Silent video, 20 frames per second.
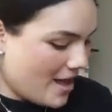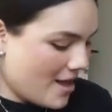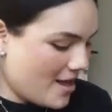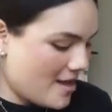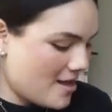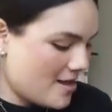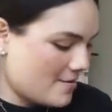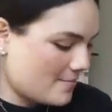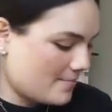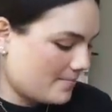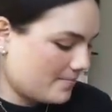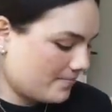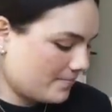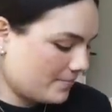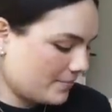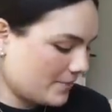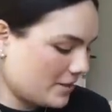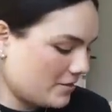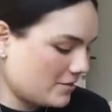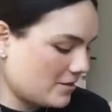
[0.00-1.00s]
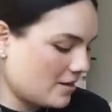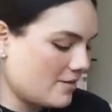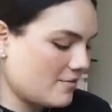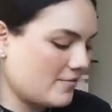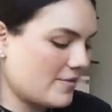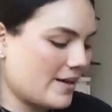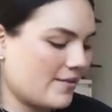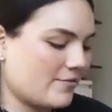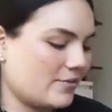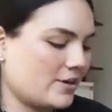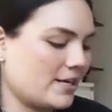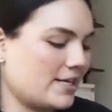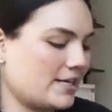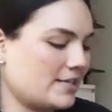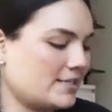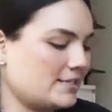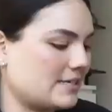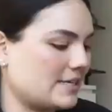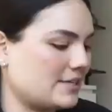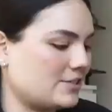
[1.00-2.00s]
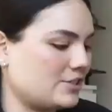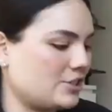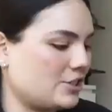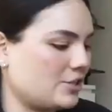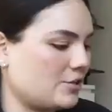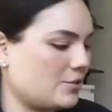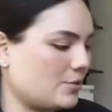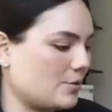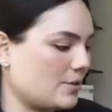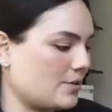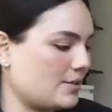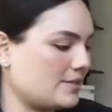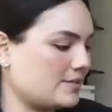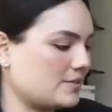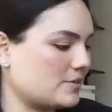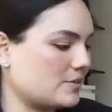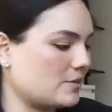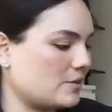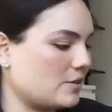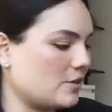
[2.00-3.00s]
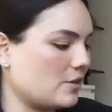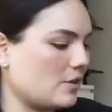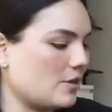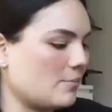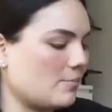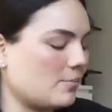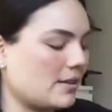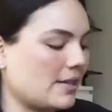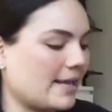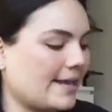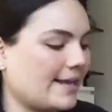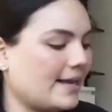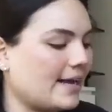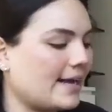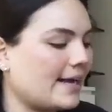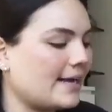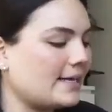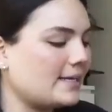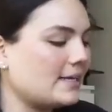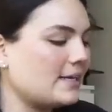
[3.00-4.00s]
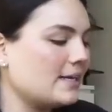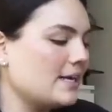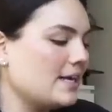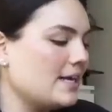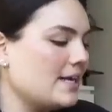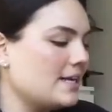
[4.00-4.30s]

Lovevery sends you this little play guide.